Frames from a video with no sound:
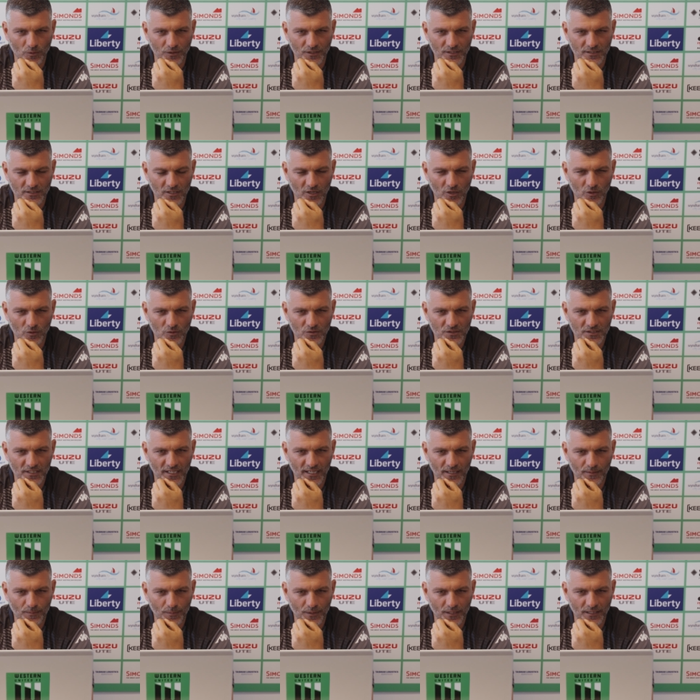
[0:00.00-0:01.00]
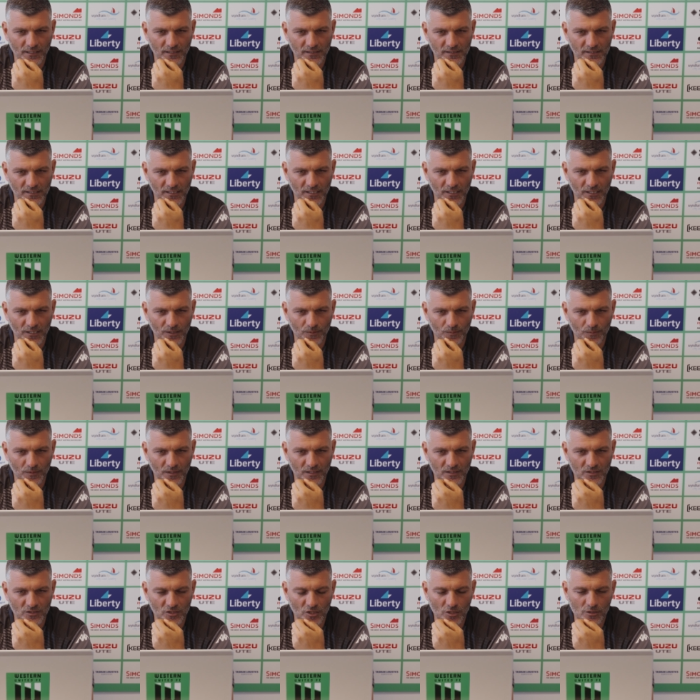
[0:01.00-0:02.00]
what his goals are, but
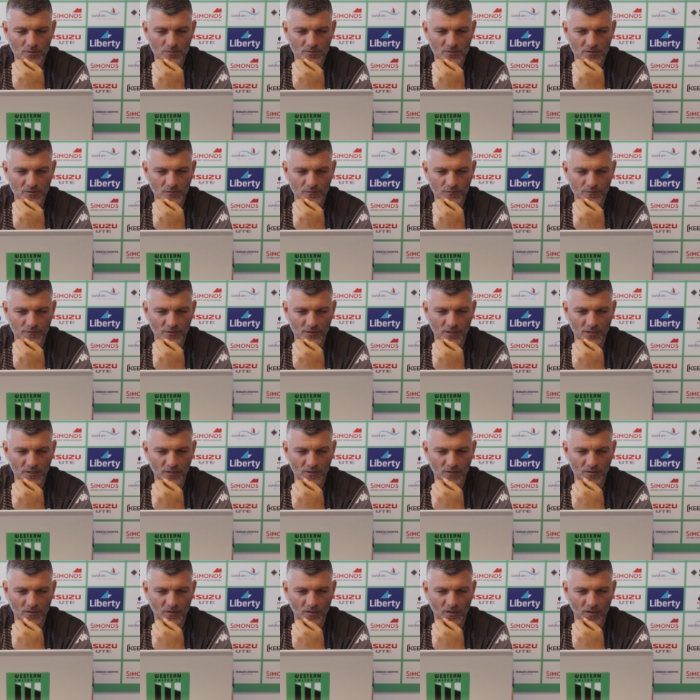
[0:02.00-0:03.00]
in terms of, you know,